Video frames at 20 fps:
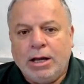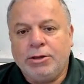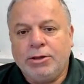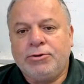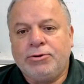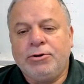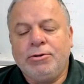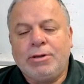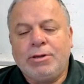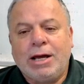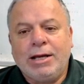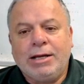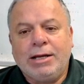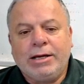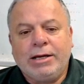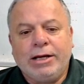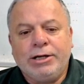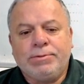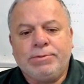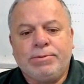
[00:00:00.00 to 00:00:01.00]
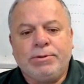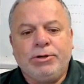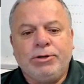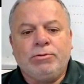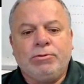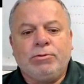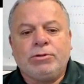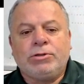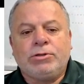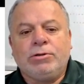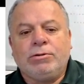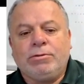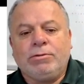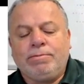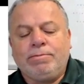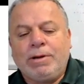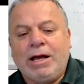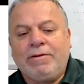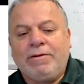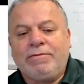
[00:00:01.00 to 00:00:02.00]
And through that engagement, you
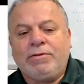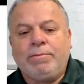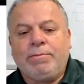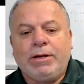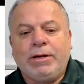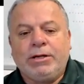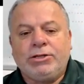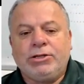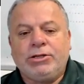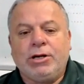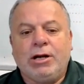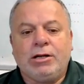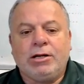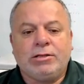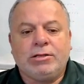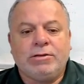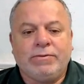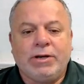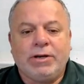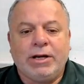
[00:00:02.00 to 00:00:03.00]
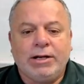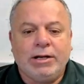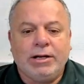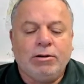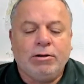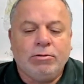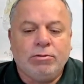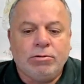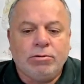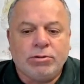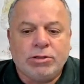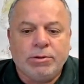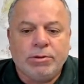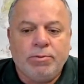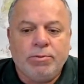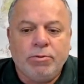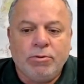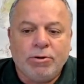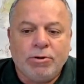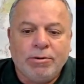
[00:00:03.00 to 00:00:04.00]
also have the best chance of getting local
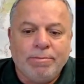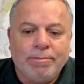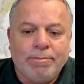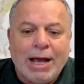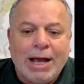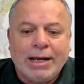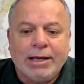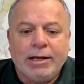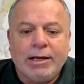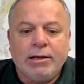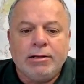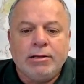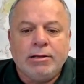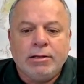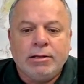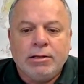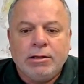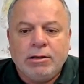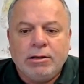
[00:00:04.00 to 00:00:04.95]
support and backing